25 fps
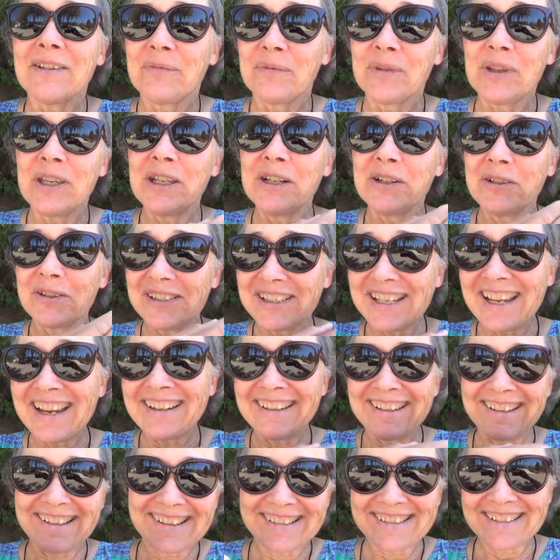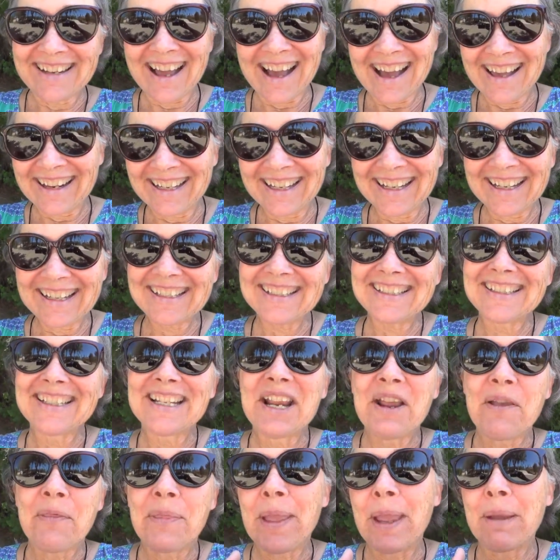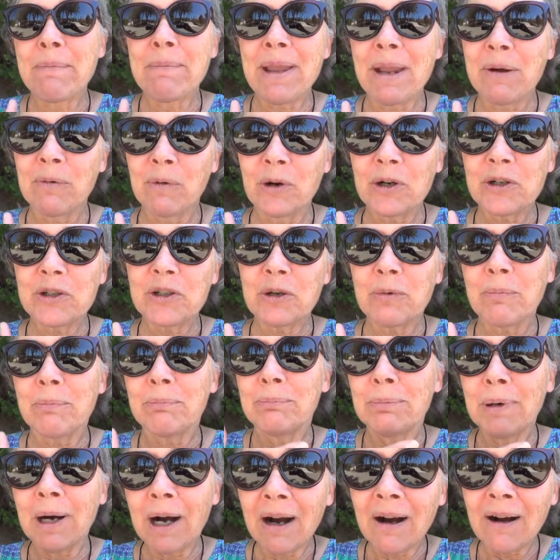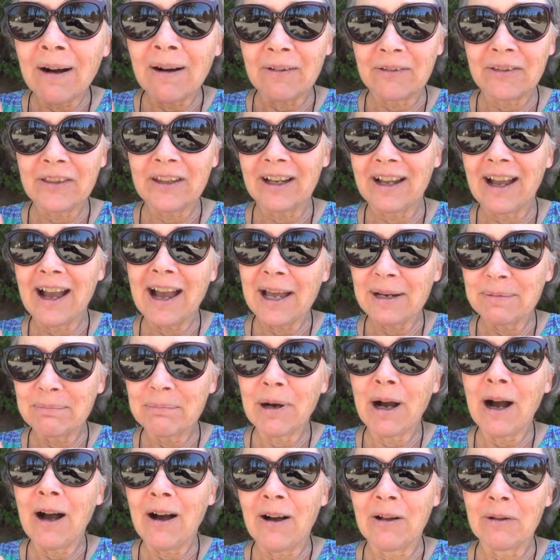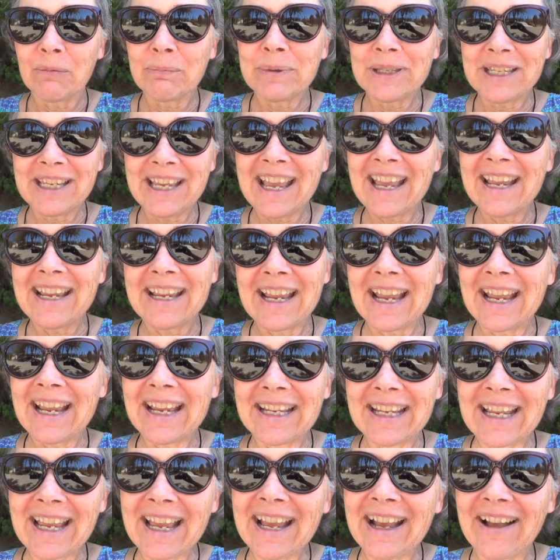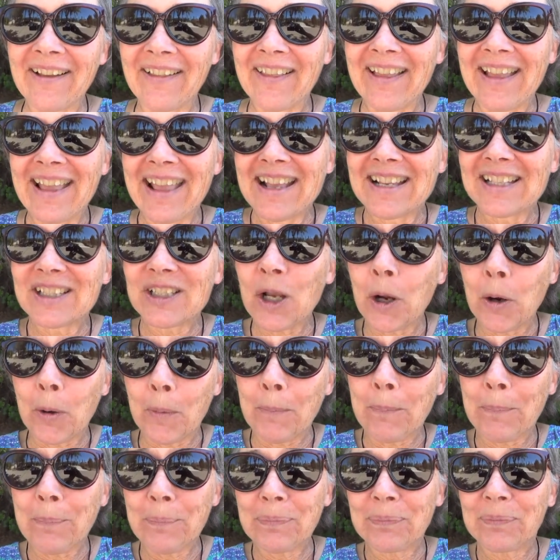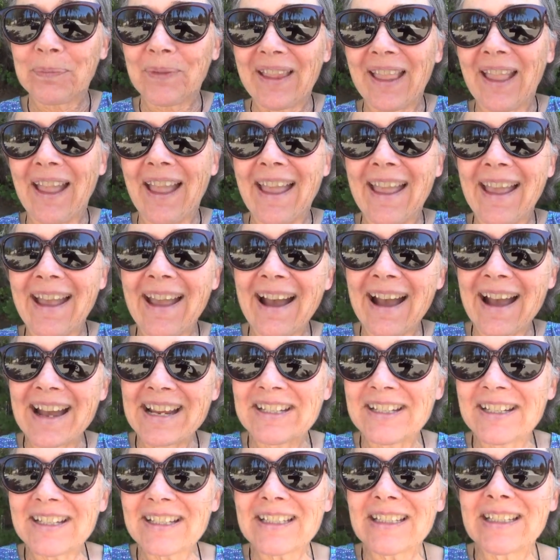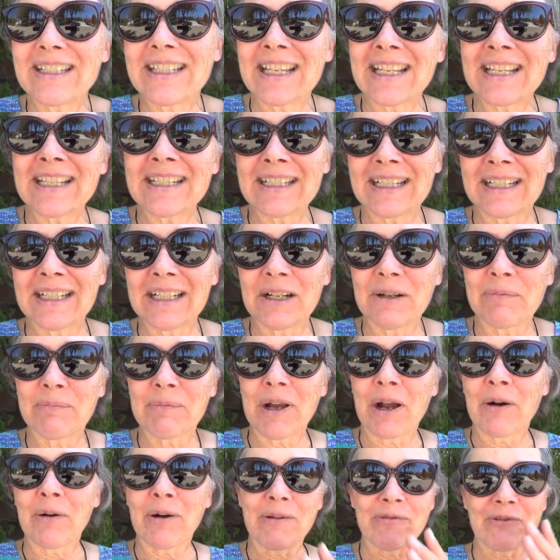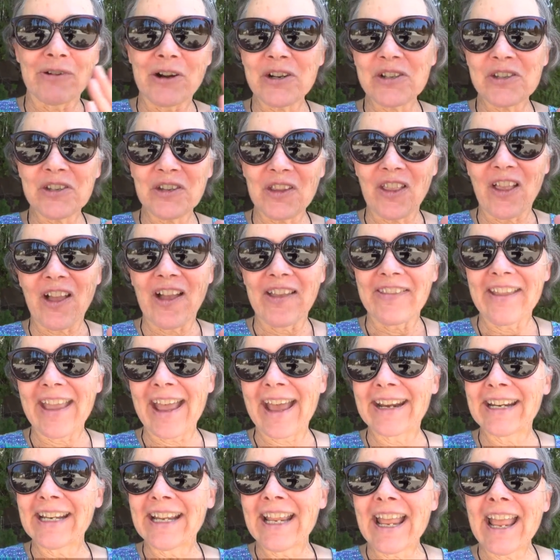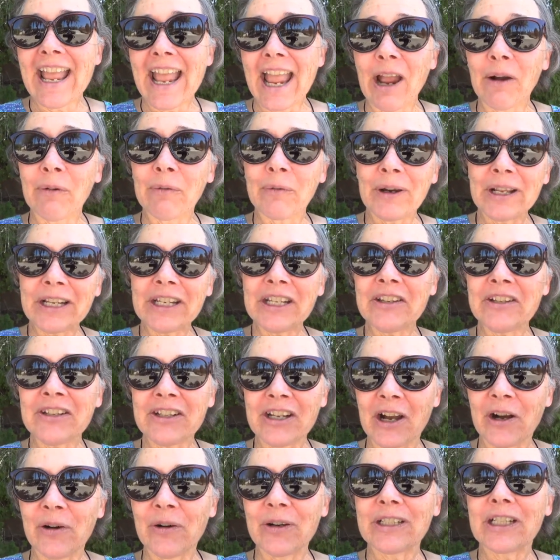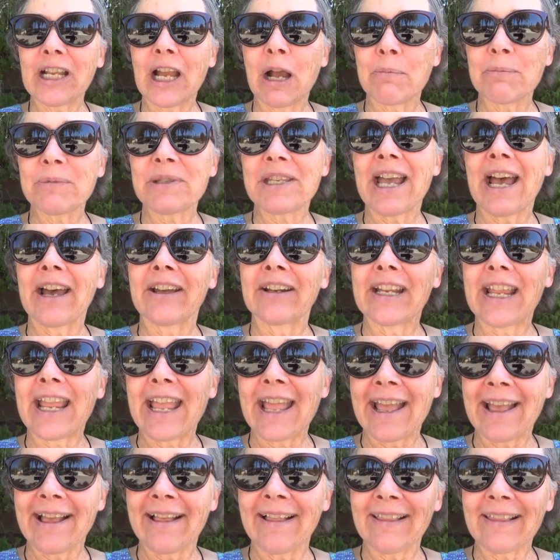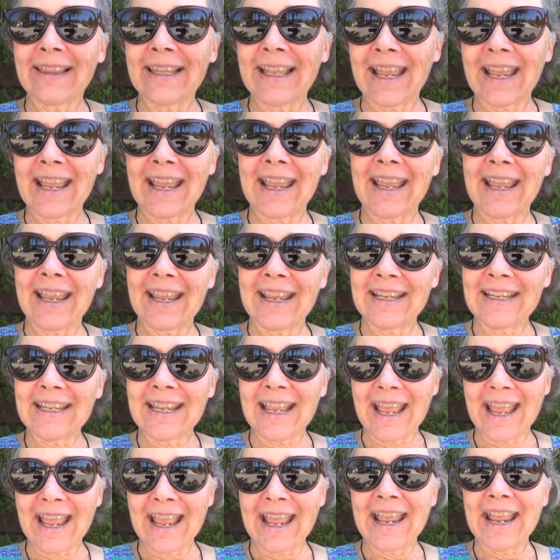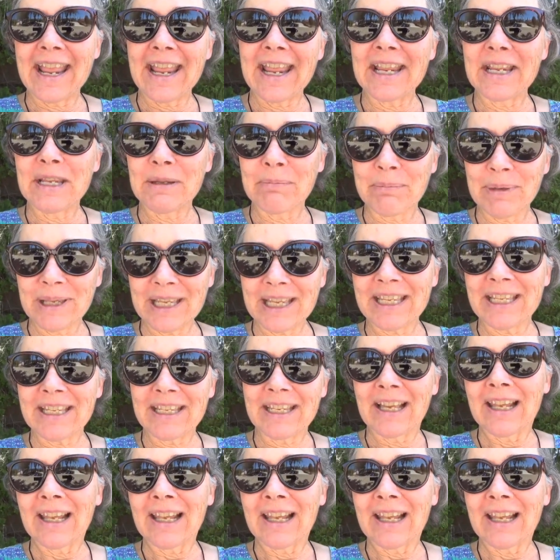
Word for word: you know, Satan is not us, they may worship Baal, the god Baal, B A A L. So I just did um, a reversal on that, and what do you know? It comes out L A A B,